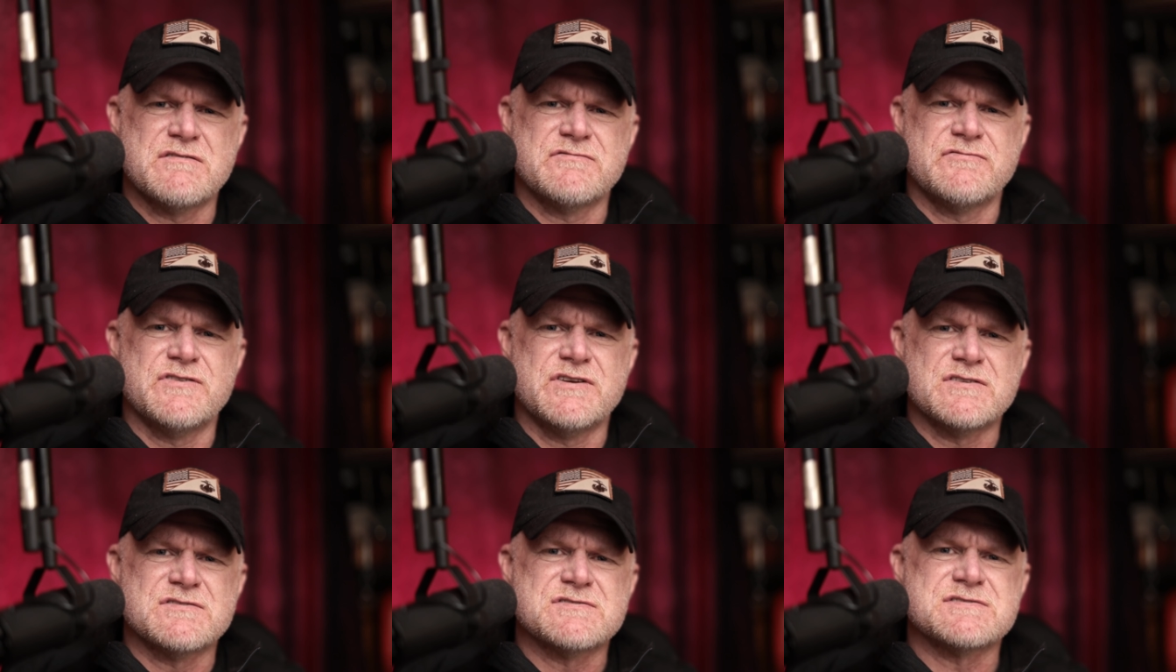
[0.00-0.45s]

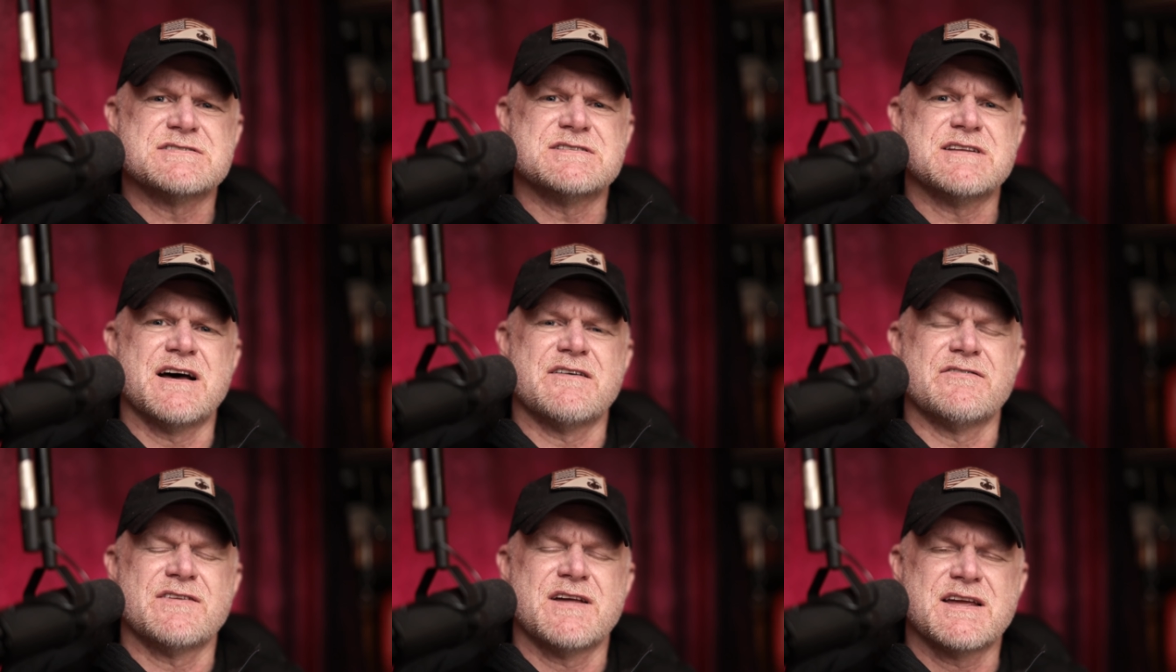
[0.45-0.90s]
filled
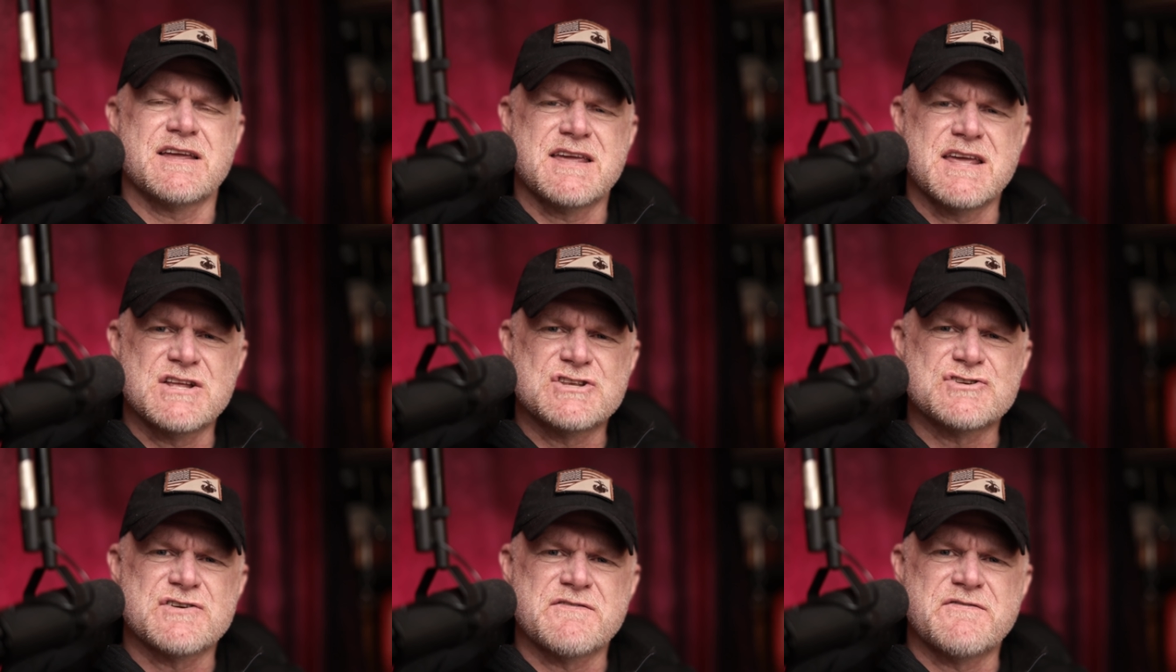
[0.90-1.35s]
stuff, like
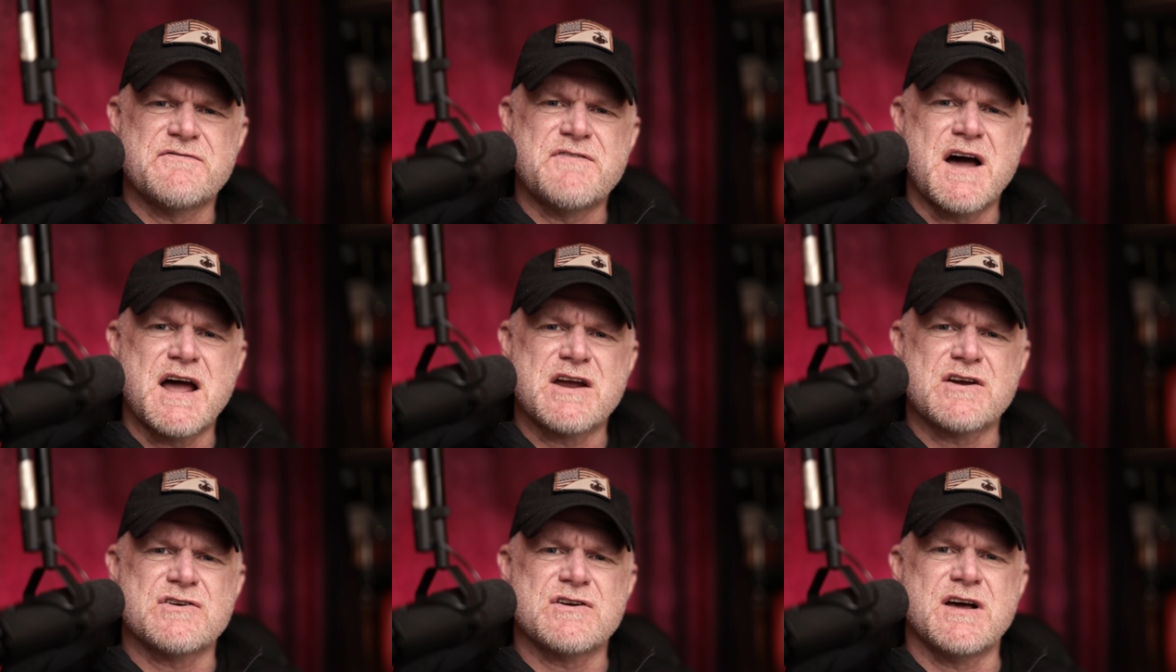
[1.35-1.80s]
get you
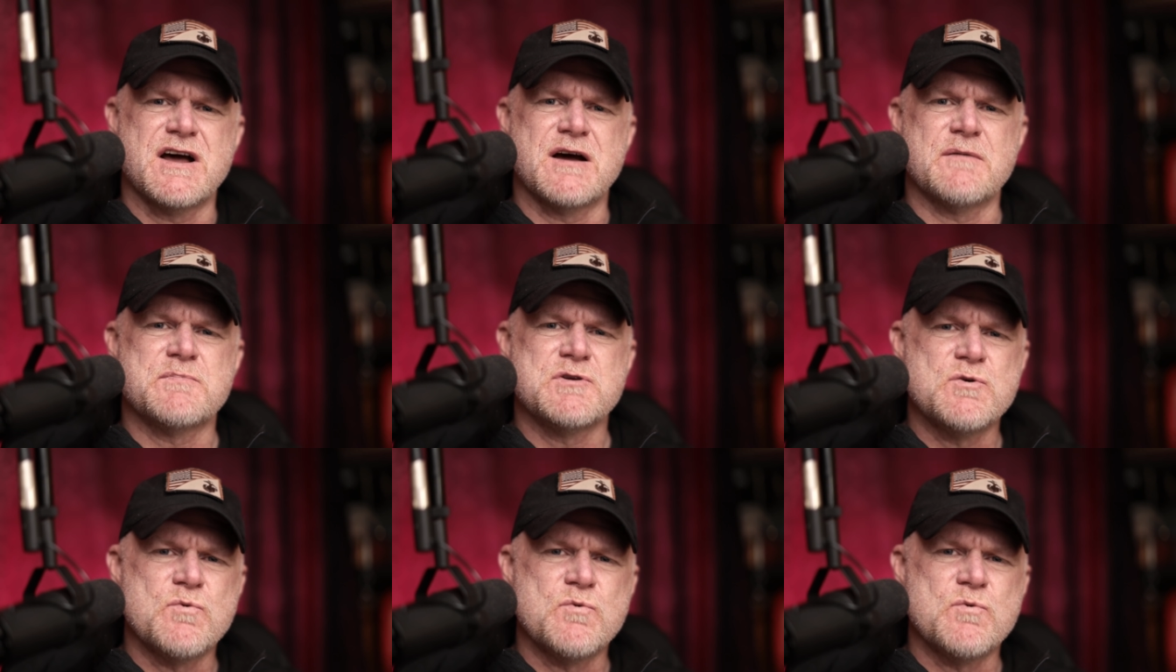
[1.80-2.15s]
fired up.